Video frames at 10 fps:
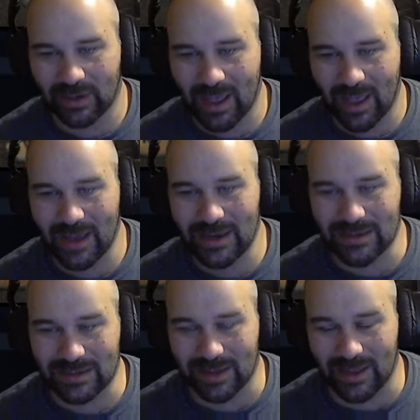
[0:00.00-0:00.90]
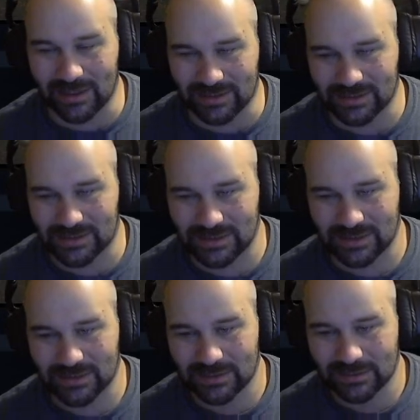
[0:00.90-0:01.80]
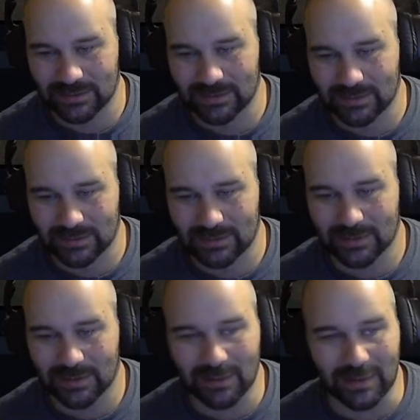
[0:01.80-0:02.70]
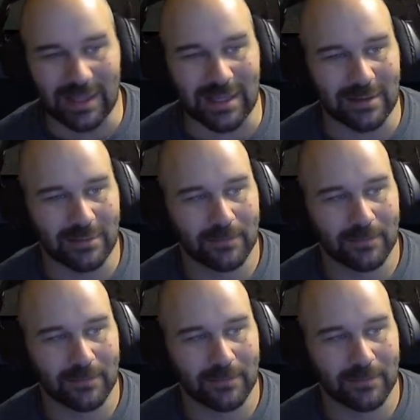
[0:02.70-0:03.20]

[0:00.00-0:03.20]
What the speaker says: kind of does. I like it.